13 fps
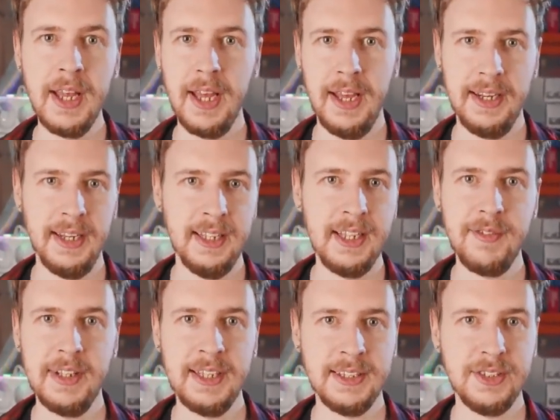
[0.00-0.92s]
And I'll leave
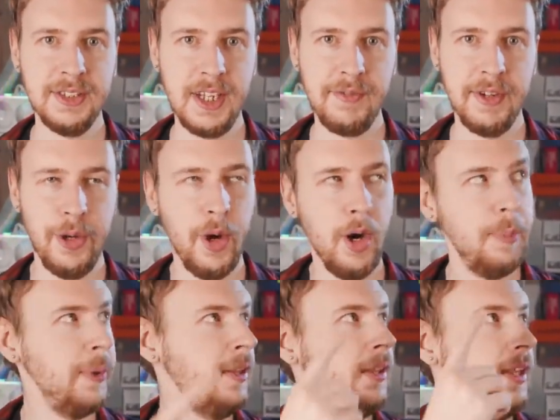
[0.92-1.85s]
a link to that video
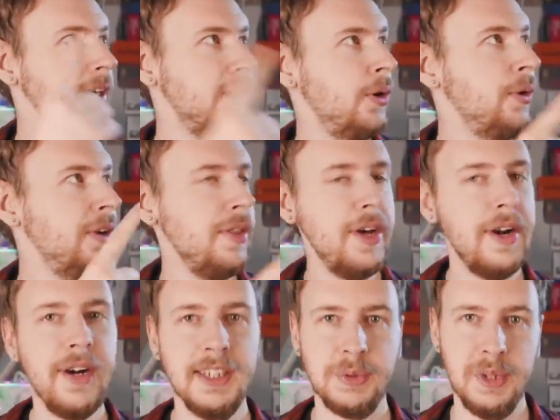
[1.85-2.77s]
up in the corner
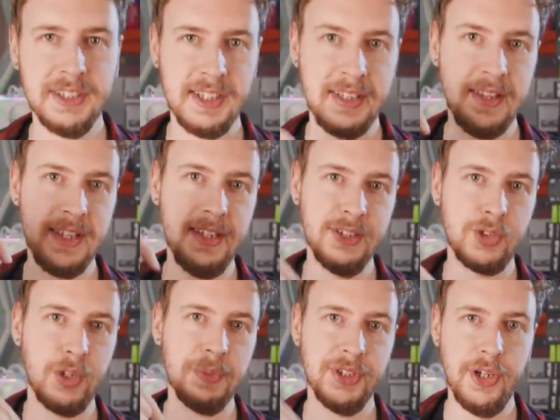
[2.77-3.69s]
there, as well as in the
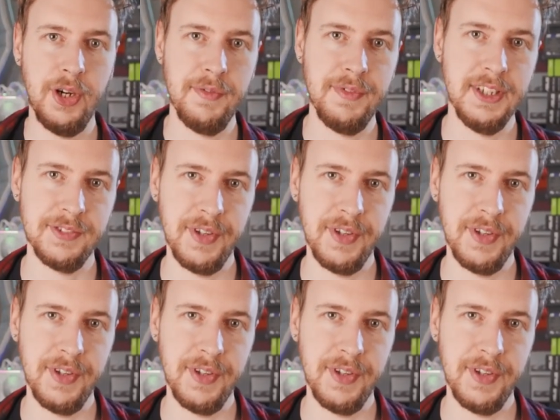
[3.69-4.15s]
description of this